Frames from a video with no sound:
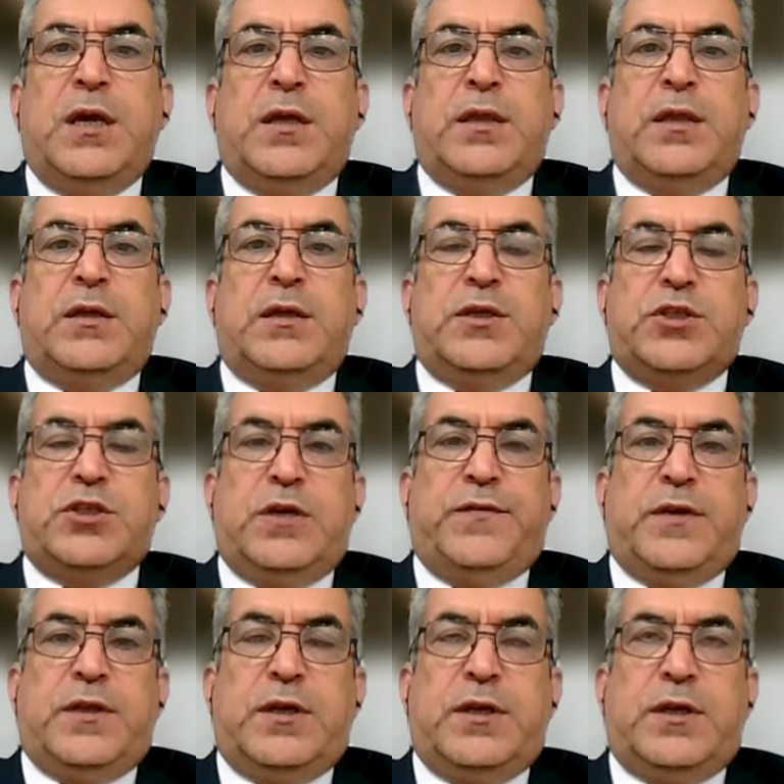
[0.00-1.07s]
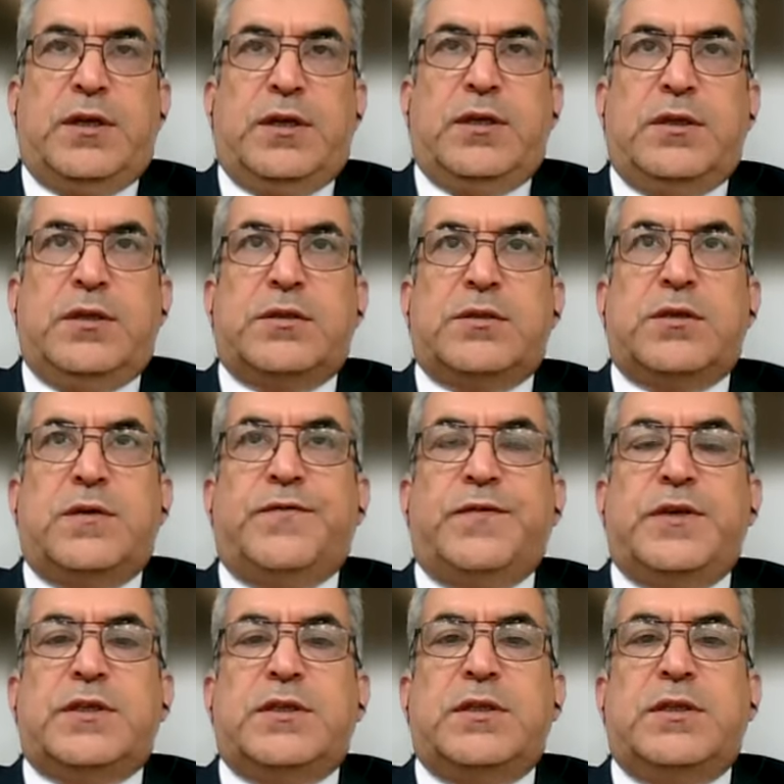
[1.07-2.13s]
The addition of adrenaline is
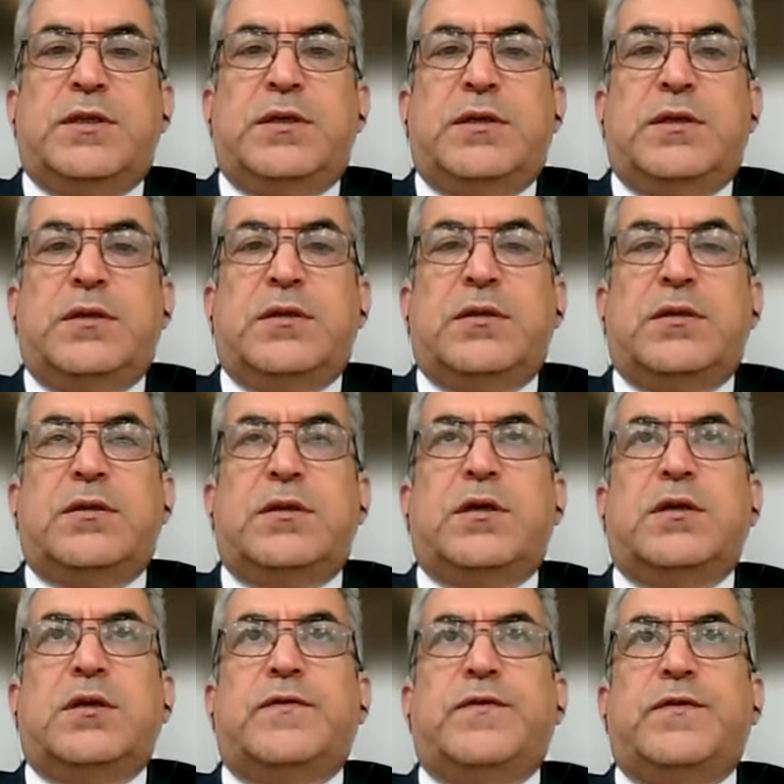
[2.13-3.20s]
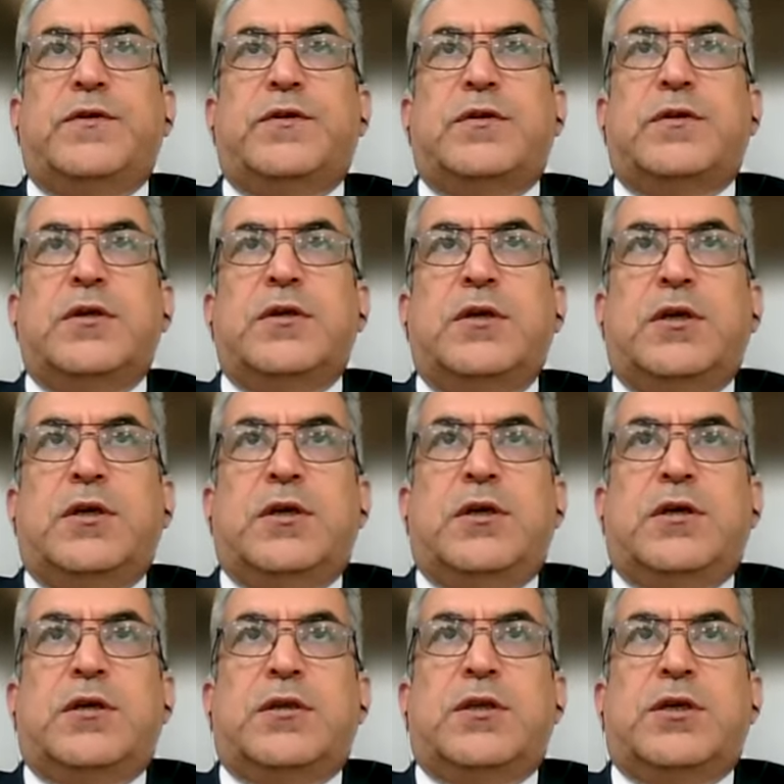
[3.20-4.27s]
obviously done for
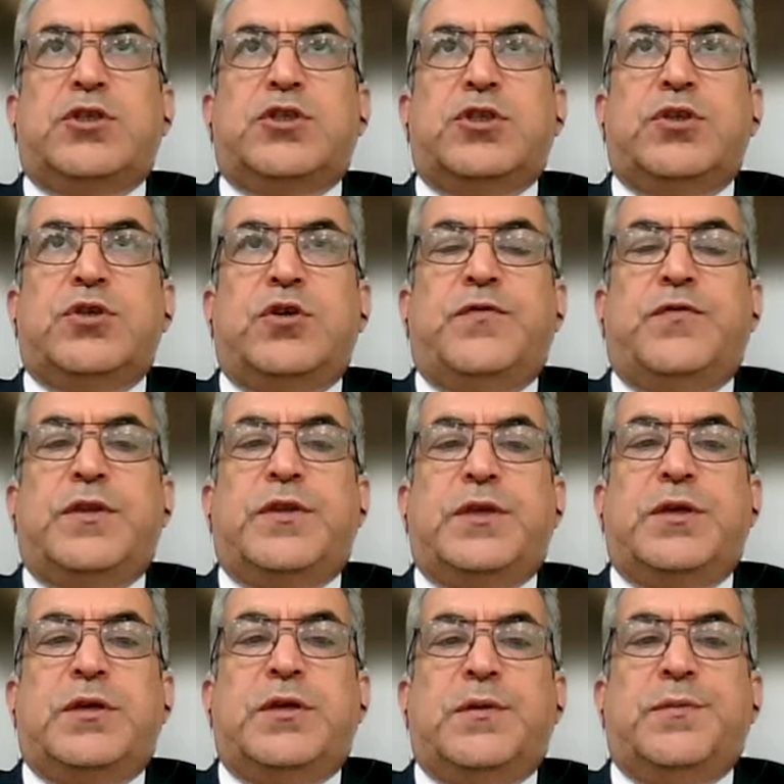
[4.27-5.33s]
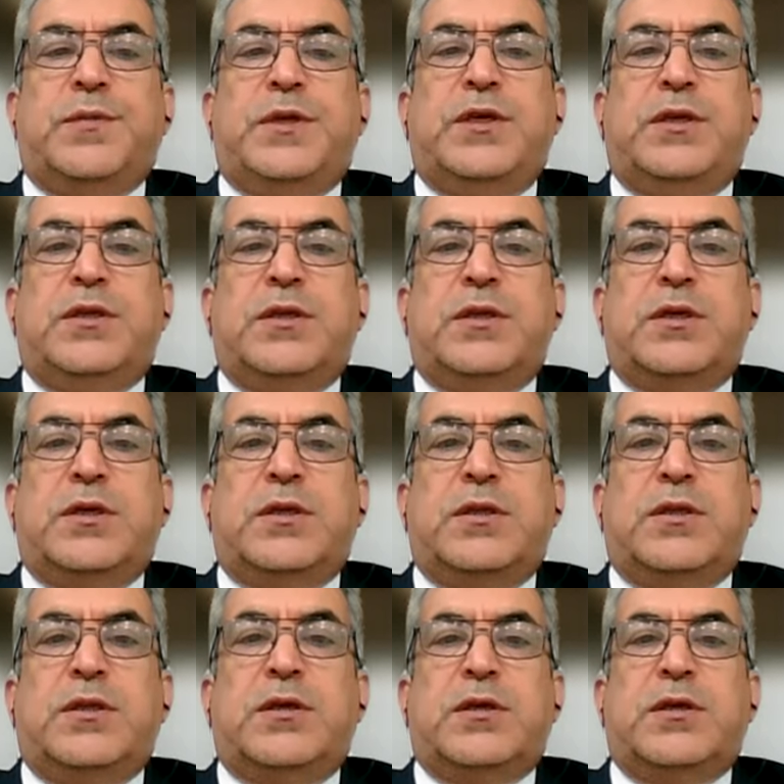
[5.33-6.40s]
reduction of the bleeding
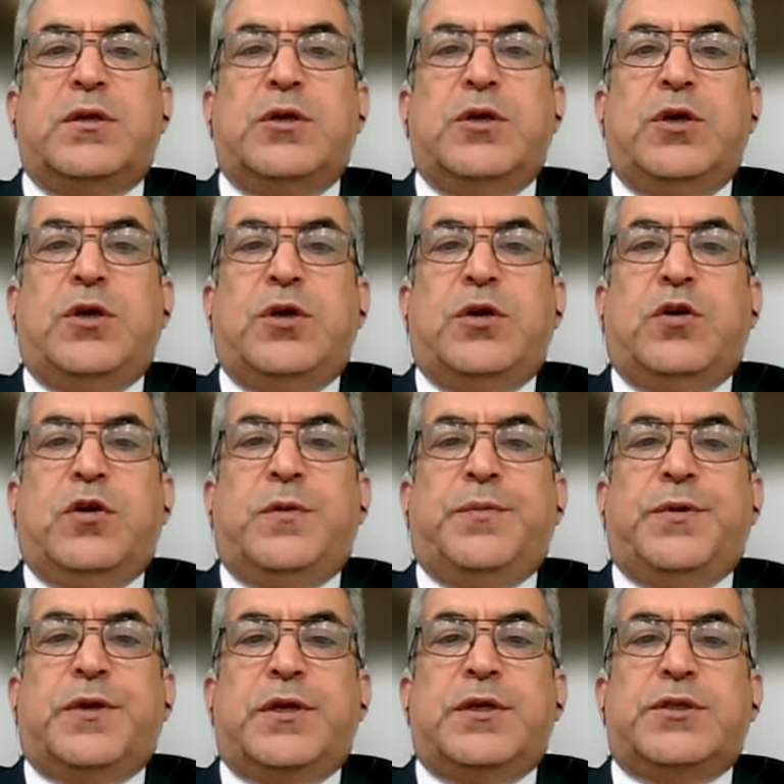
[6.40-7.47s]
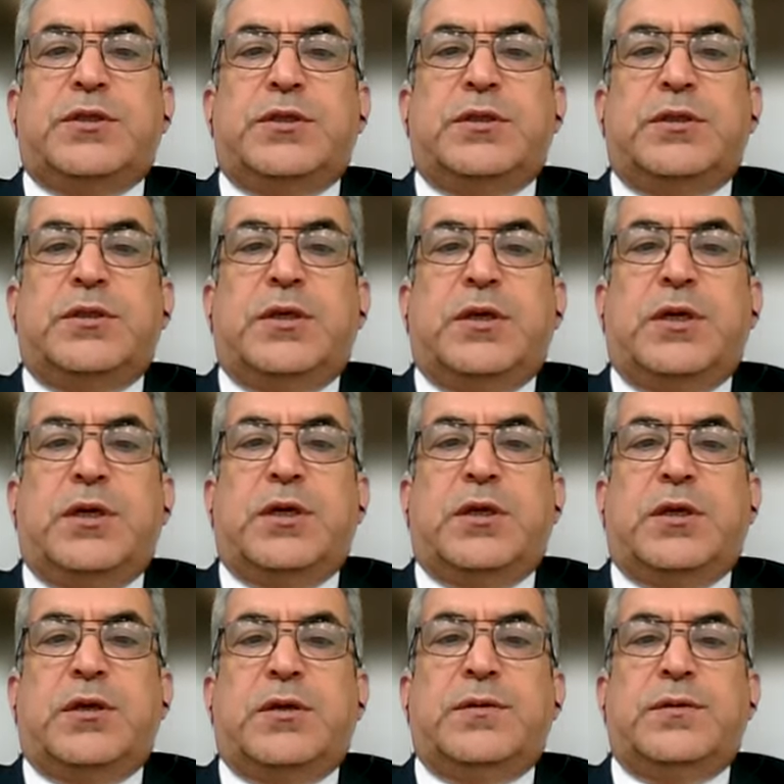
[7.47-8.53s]
in the operation
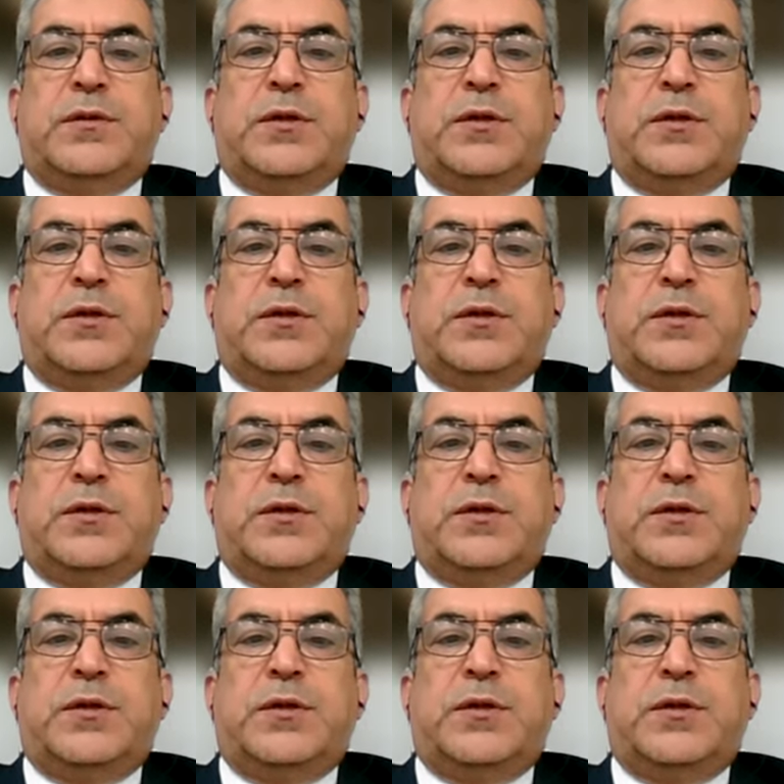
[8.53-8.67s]
area.